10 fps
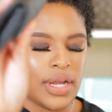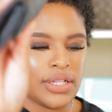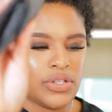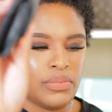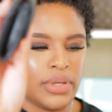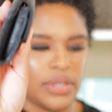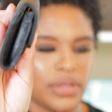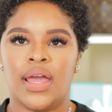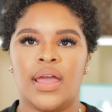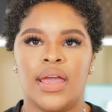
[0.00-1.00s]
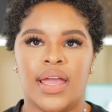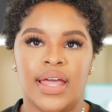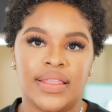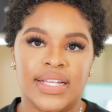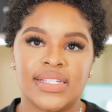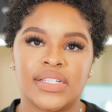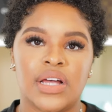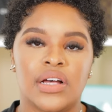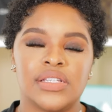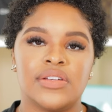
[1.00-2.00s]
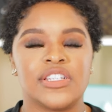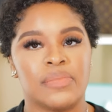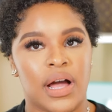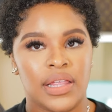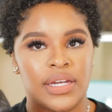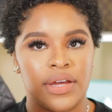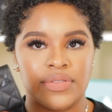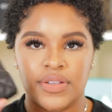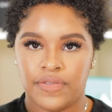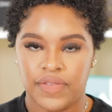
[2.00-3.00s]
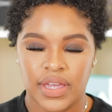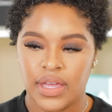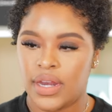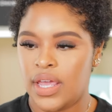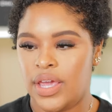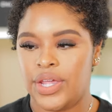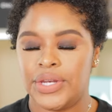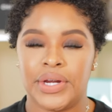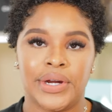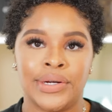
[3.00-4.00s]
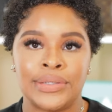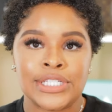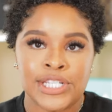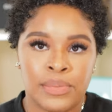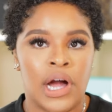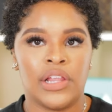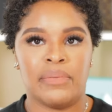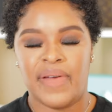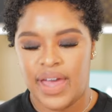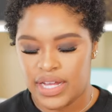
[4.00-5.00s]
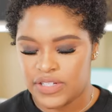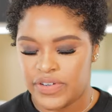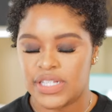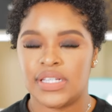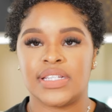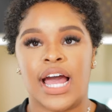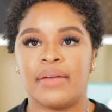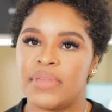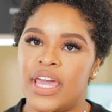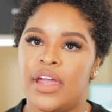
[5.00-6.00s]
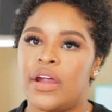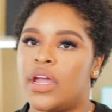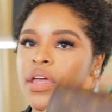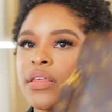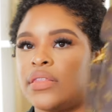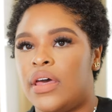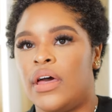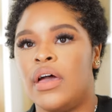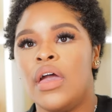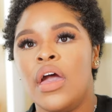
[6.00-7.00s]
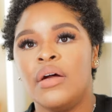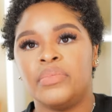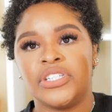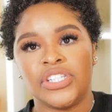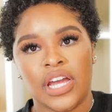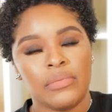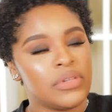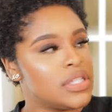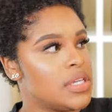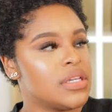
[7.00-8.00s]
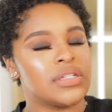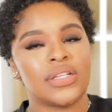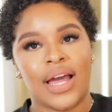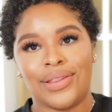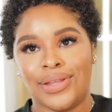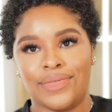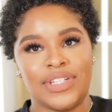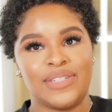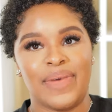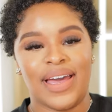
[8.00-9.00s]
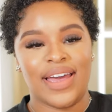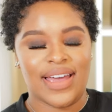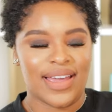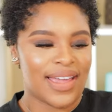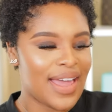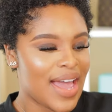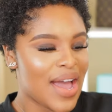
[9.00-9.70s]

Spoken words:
Not too big. This is also small enough to fit in your smaller bags. For instance, I'm carrying the Pochette Matisse. I love this bag.